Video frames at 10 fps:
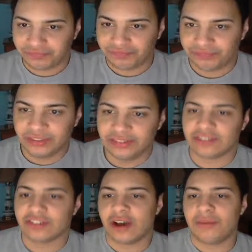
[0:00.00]
this
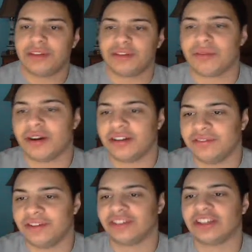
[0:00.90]
says Communist Party
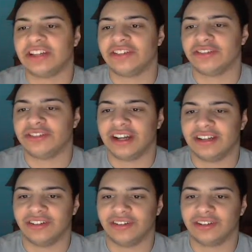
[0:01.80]
investigators in
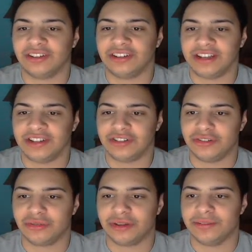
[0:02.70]
China are looking into
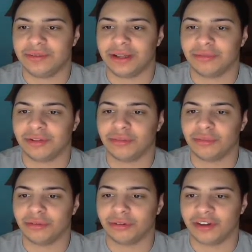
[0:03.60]
issues raised by the
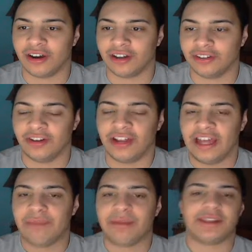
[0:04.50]
whistleblower doctor.
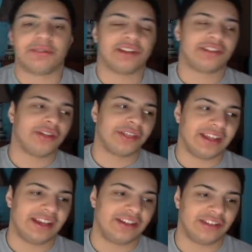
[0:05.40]
But there was this whole
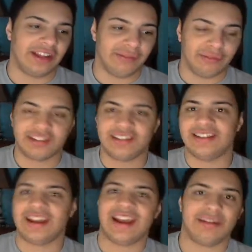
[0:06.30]
thing yesterday of was he
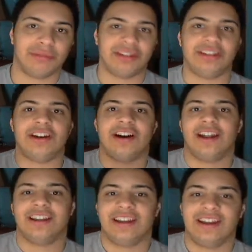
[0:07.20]
dead, was he
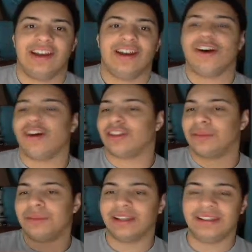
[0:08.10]
not?
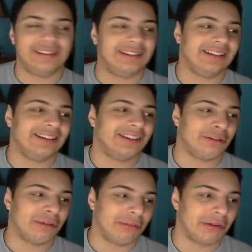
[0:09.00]
Ultimately,
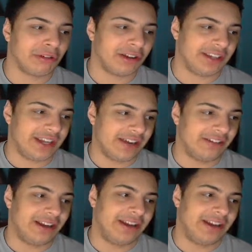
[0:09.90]
when we were on the air